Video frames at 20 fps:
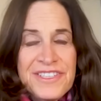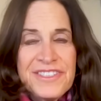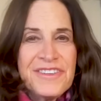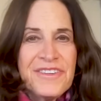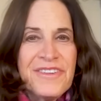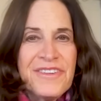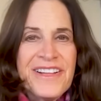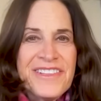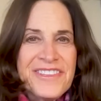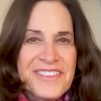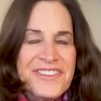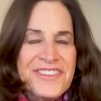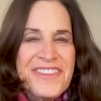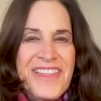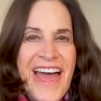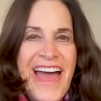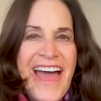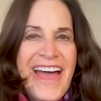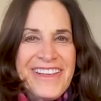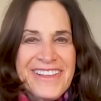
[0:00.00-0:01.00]
So under
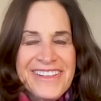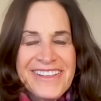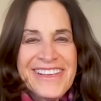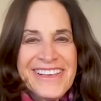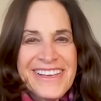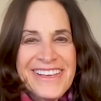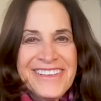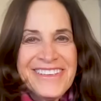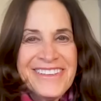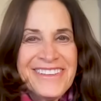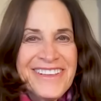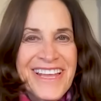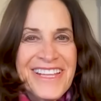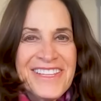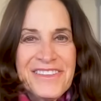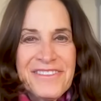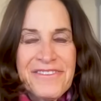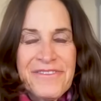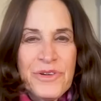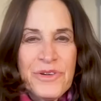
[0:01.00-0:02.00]
that, you'll
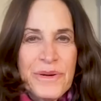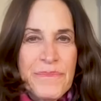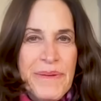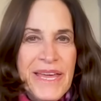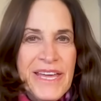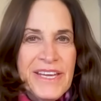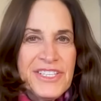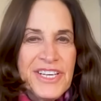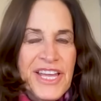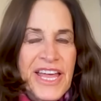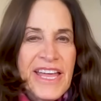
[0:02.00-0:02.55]
get the four page